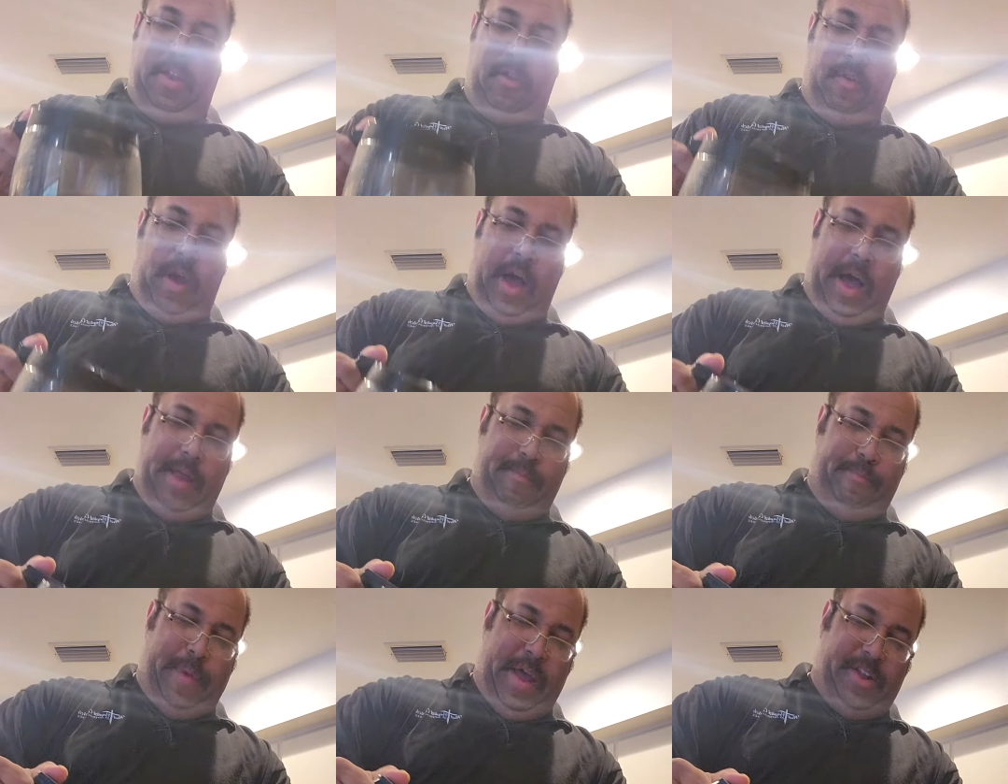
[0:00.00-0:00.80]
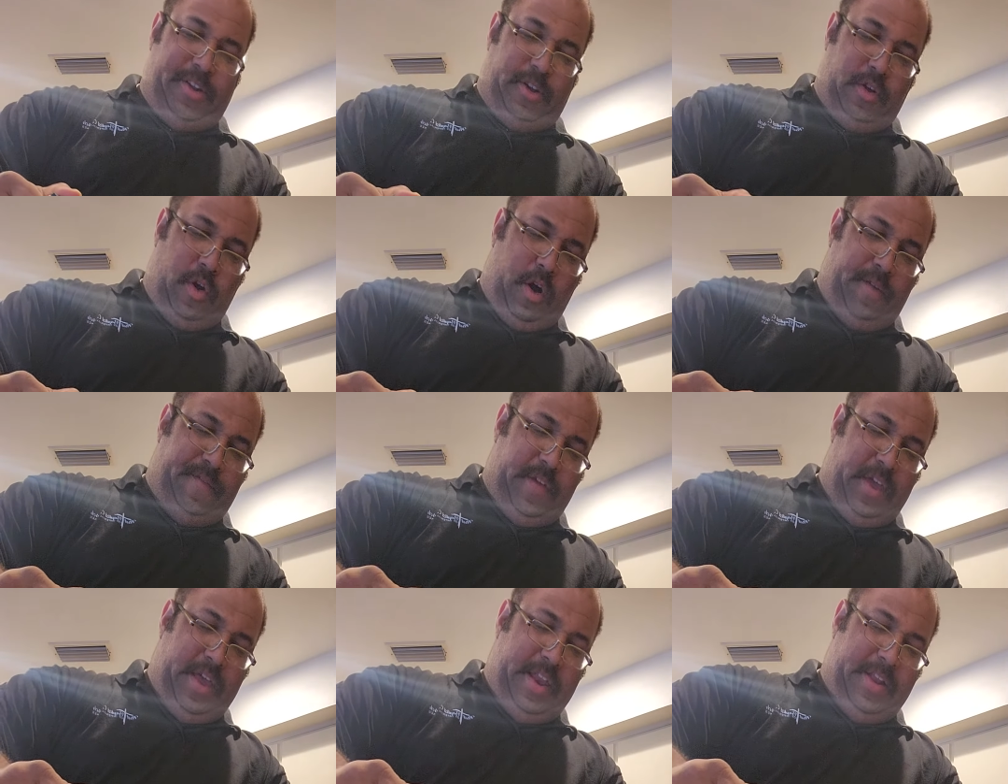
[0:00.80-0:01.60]
new hot batch of
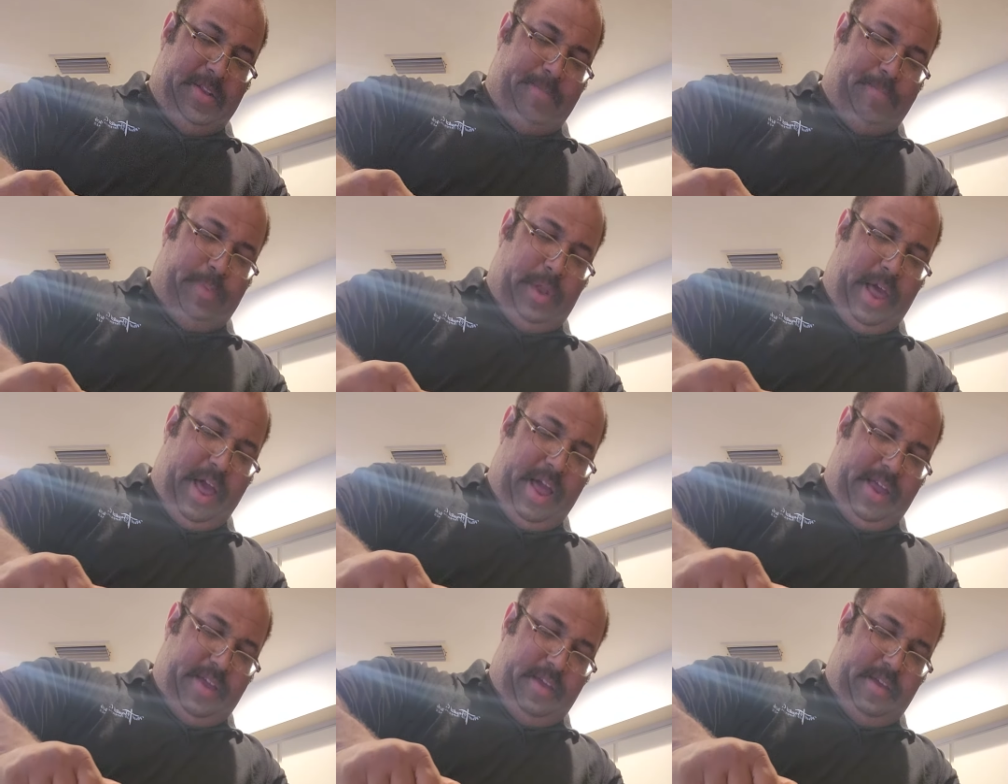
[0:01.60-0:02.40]
coffee and it's black.